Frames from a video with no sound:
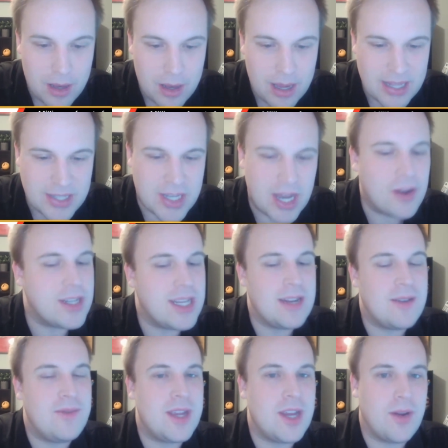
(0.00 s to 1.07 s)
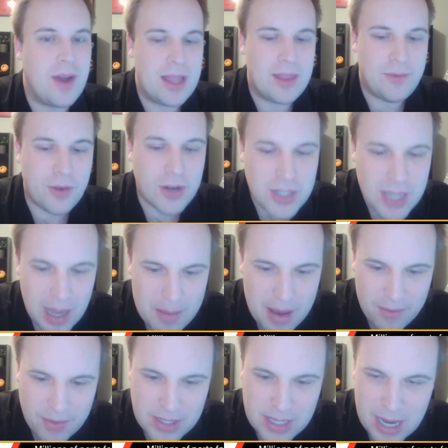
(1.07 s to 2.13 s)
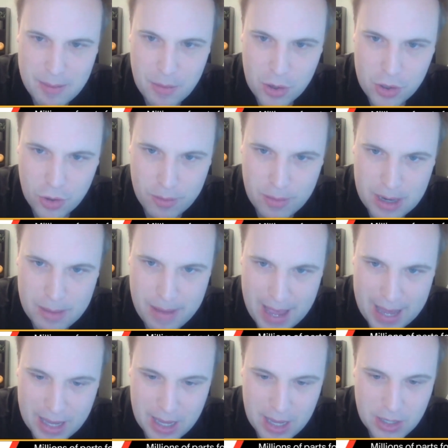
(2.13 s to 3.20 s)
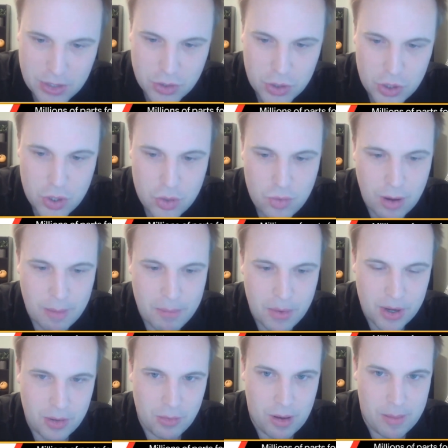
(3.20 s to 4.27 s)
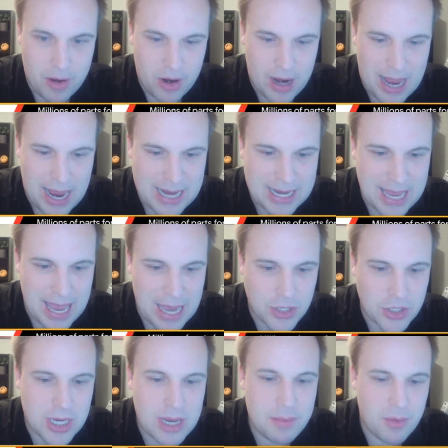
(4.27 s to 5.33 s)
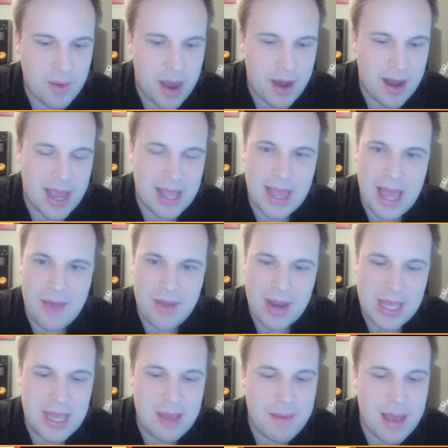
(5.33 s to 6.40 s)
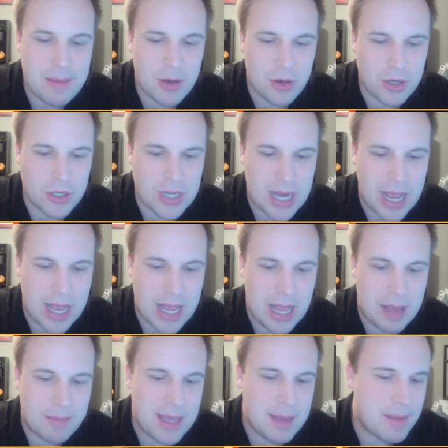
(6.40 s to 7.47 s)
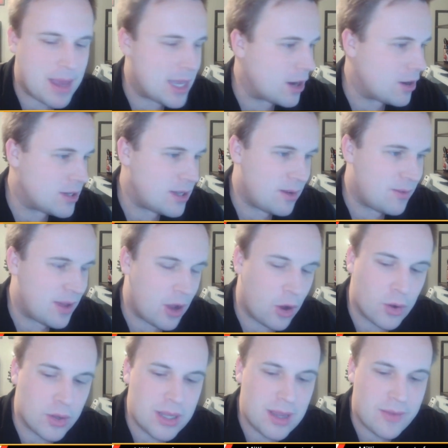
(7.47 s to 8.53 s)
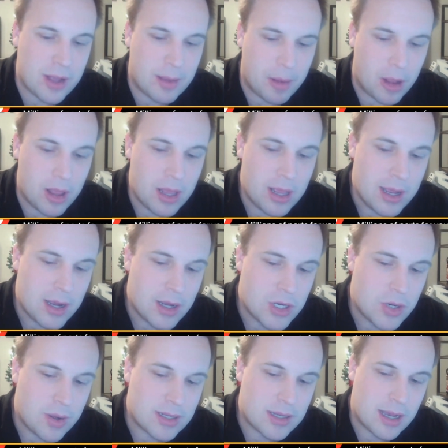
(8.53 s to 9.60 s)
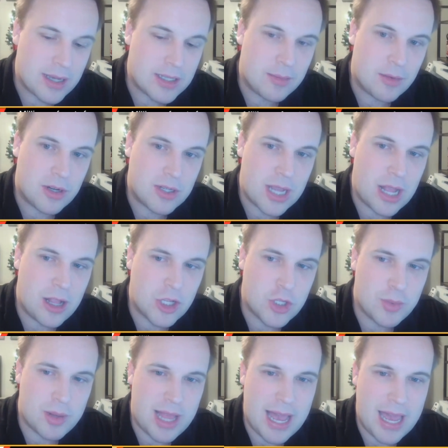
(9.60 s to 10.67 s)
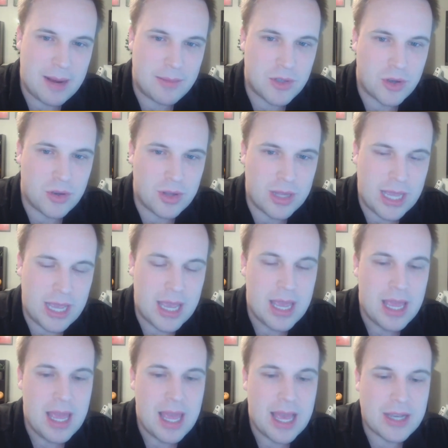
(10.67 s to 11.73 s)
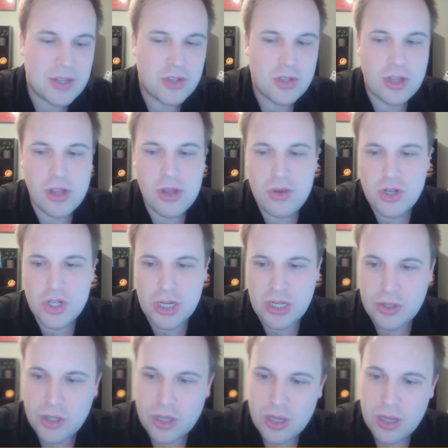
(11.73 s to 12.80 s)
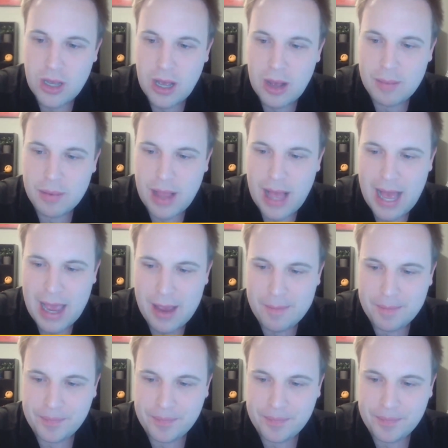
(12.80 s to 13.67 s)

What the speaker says: it's guaranteed to fit your ride the first time, every time, or your money back. So you are burning rubber, not cash. Keep your ride or die alive at ebaymotors.com. eBay Guaranteed Fit, only available to U.S. customers. Eligible items only. Exclusions apply.